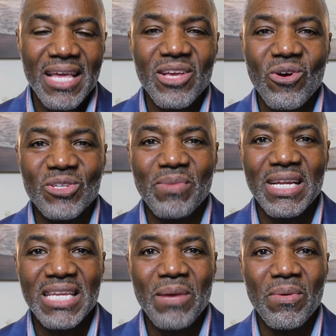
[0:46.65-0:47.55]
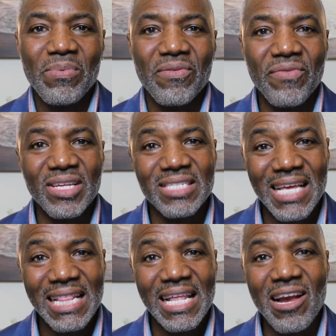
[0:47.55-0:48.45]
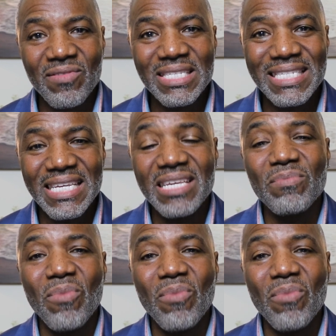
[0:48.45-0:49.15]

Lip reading: He goes by the name of Professor Clarence E.